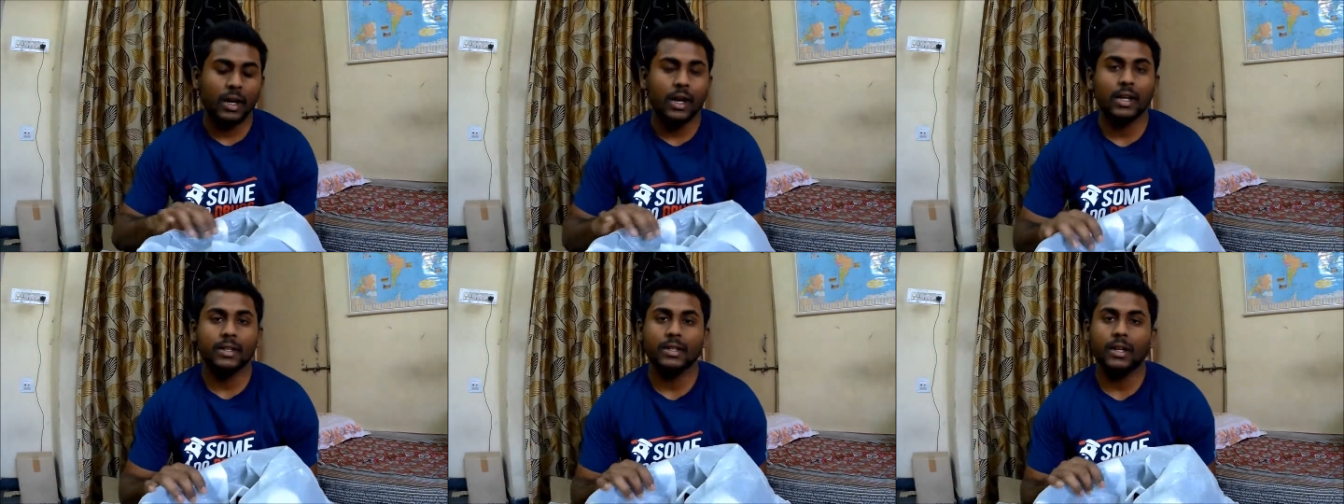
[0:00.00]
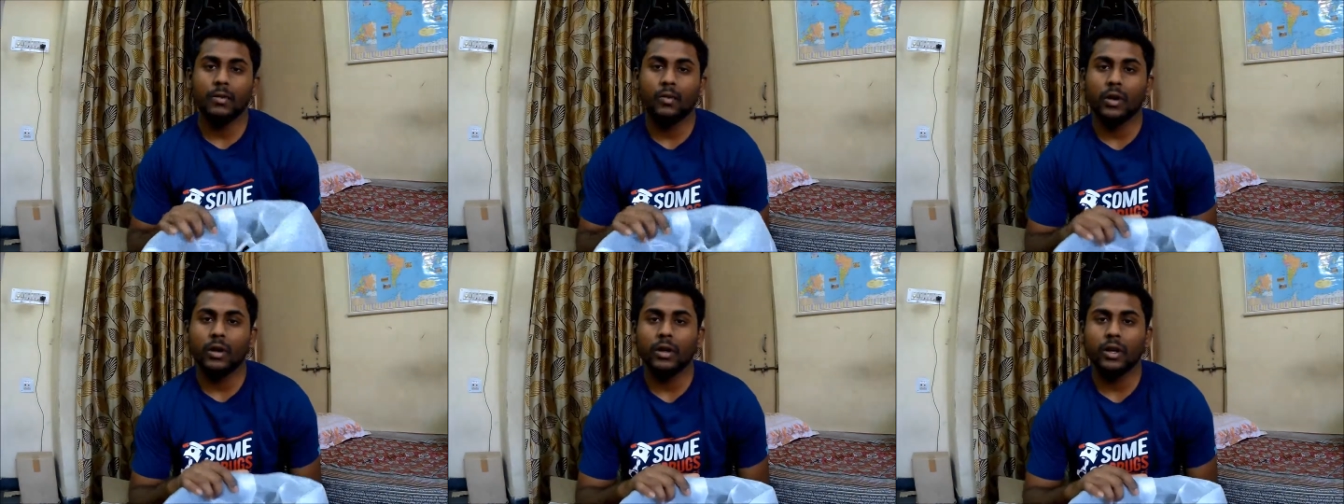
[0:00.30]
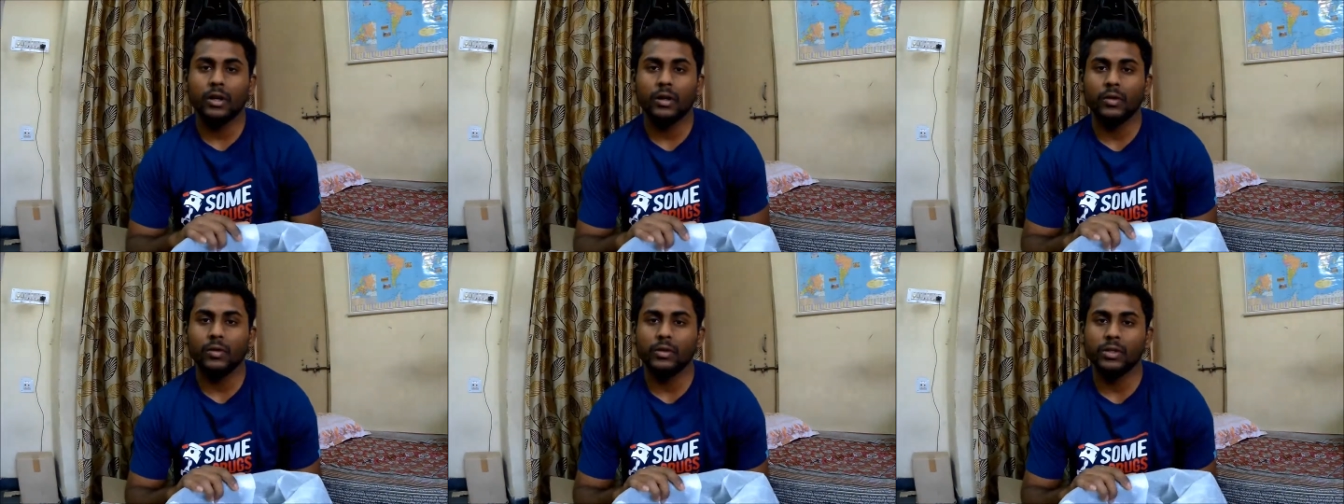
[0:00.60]
as I
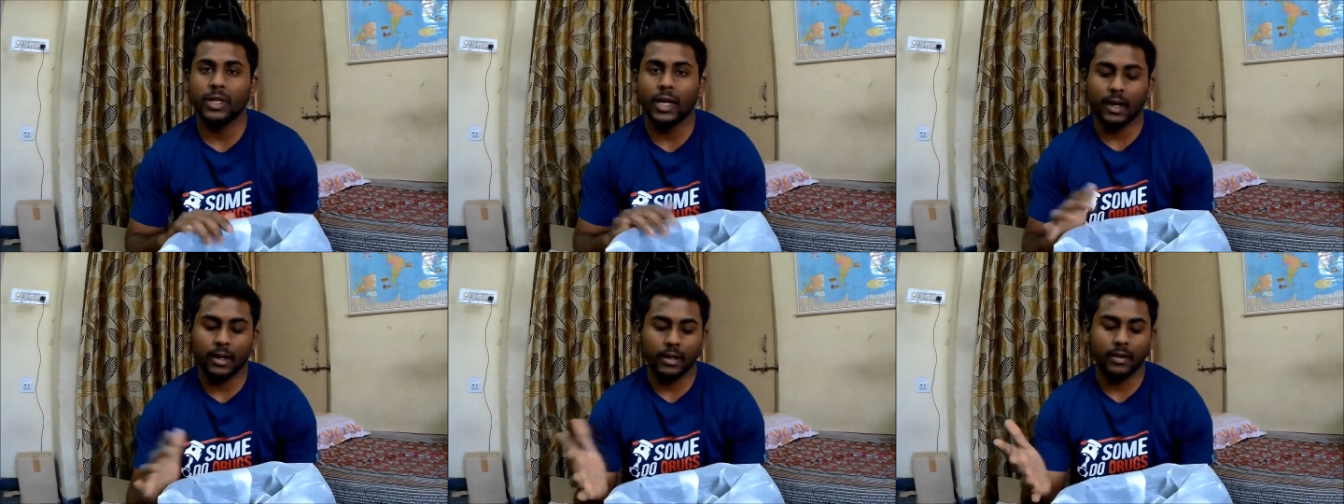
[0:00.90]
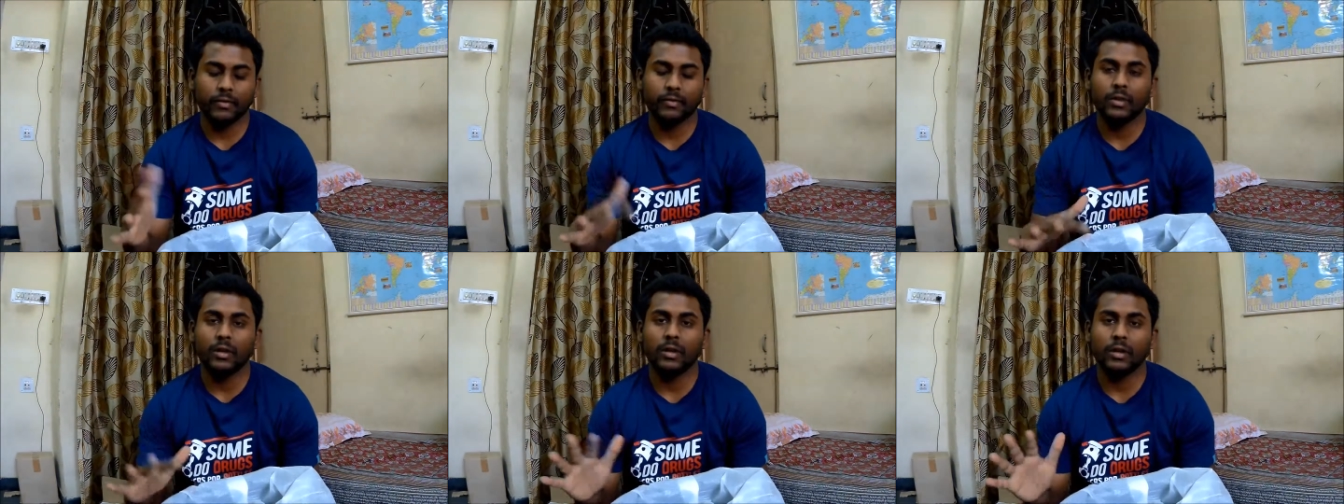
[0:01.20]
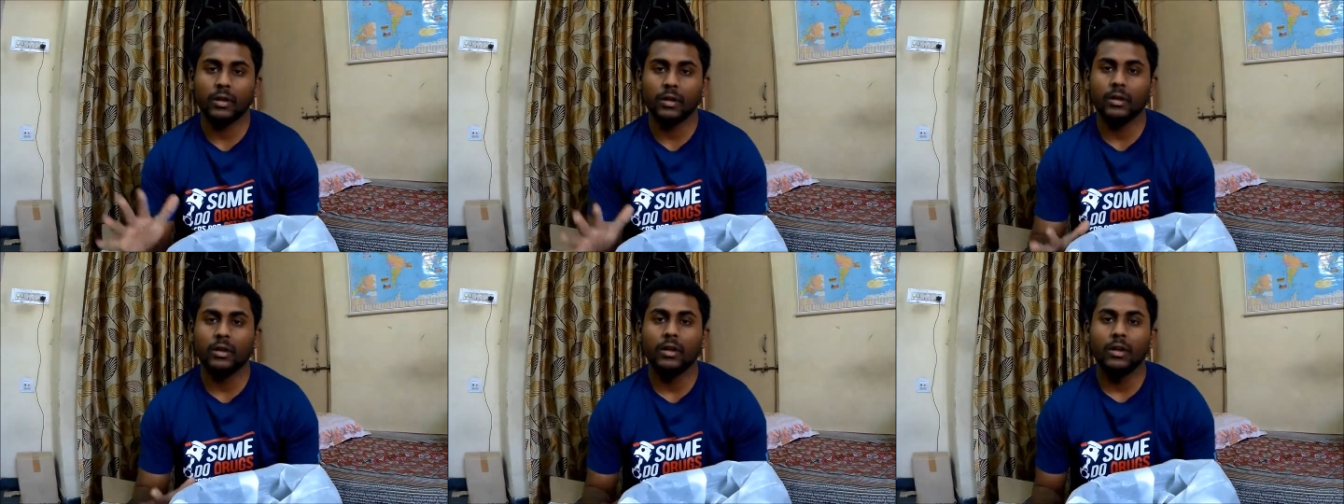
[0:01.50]
wanted to check if
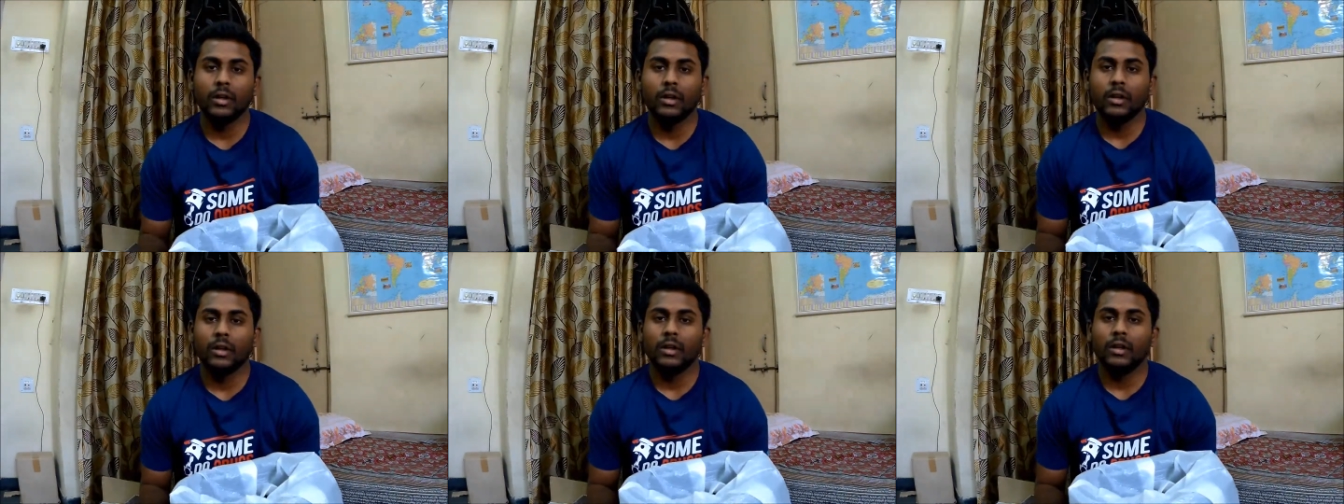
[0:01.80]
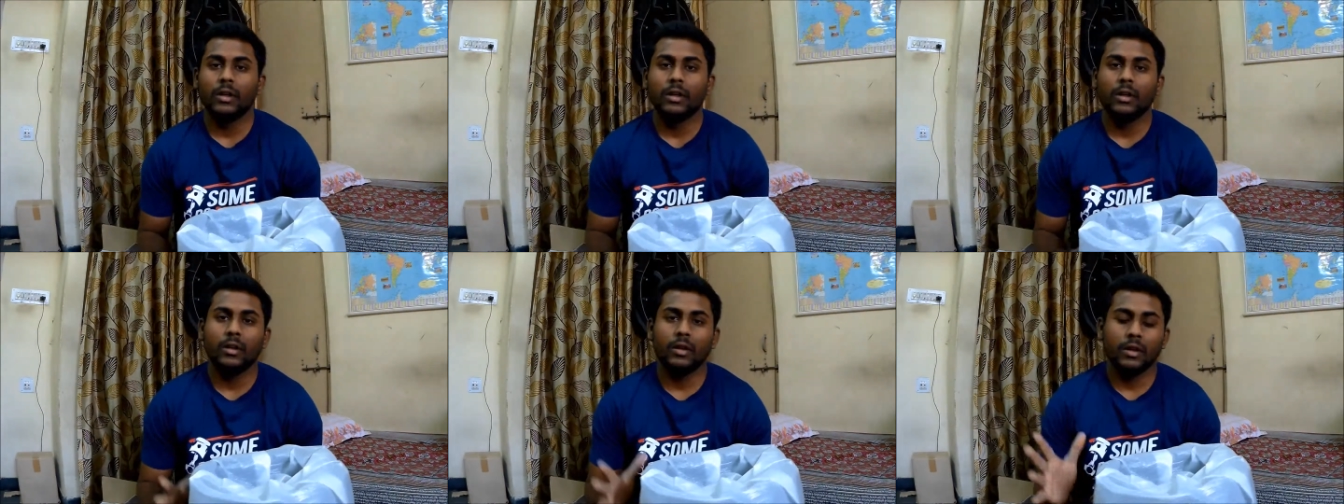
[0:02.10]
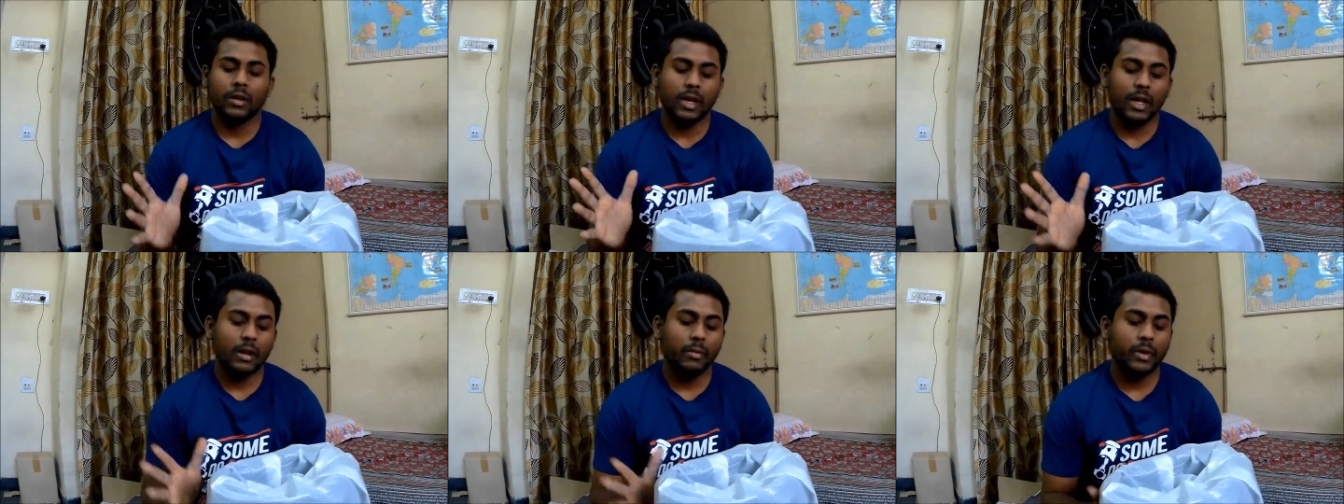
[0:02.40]
the
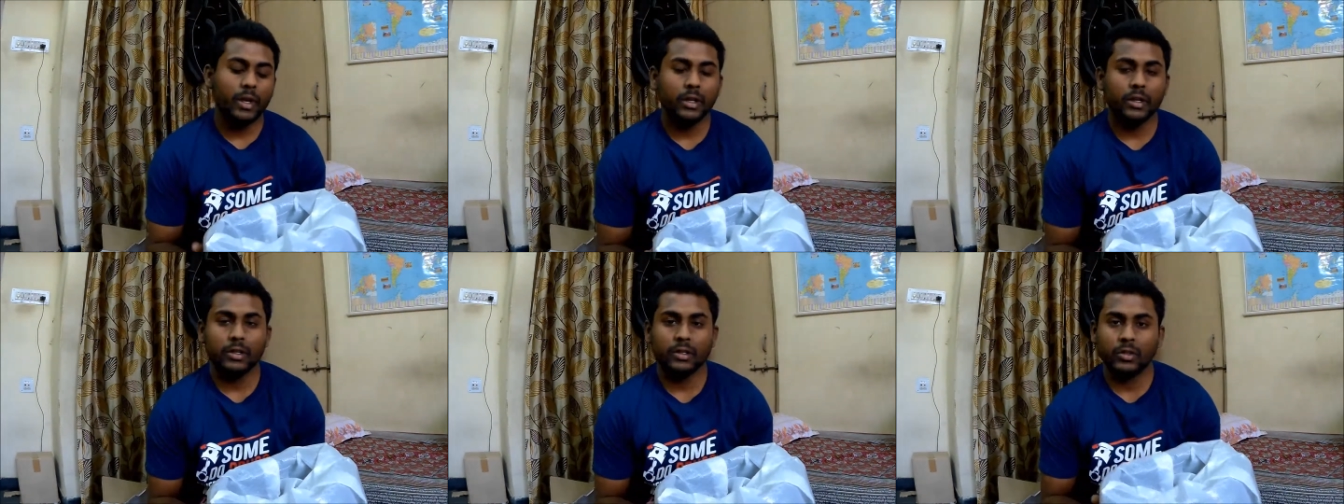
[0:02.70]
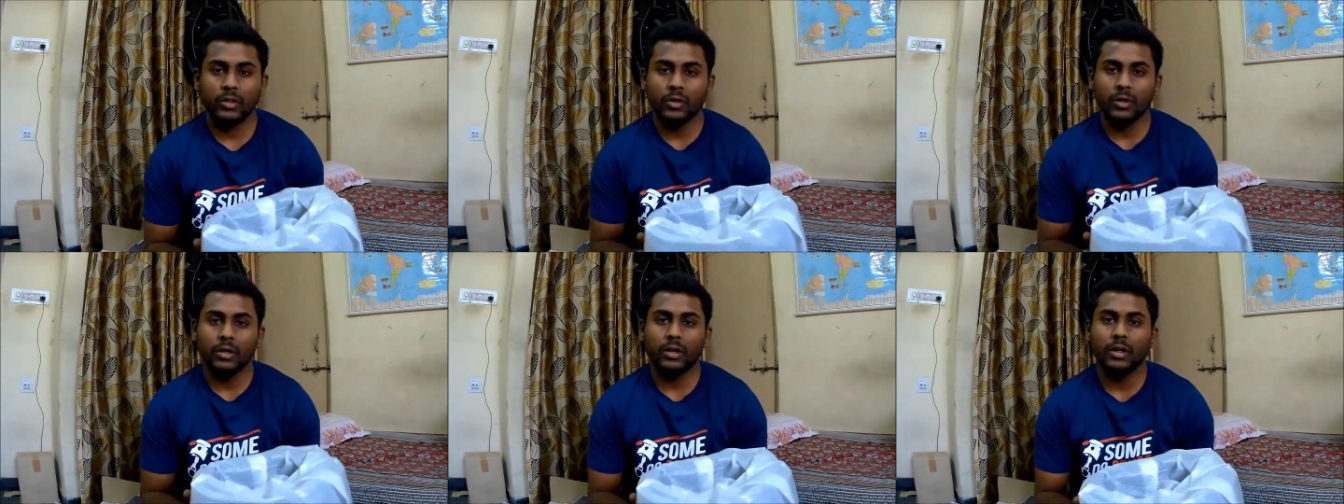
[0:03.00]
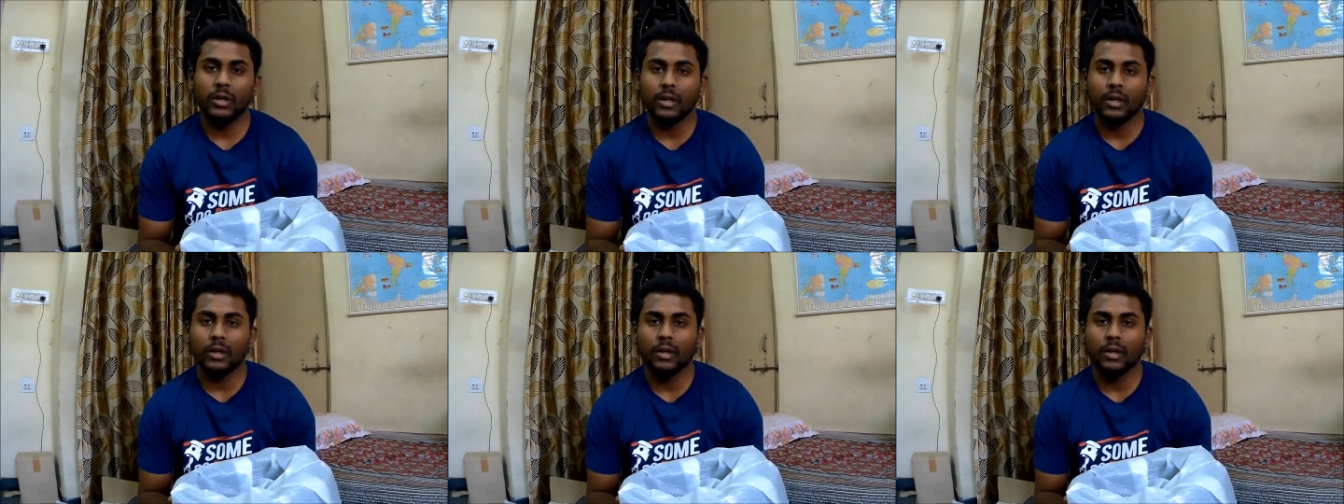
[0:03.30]
helmet is good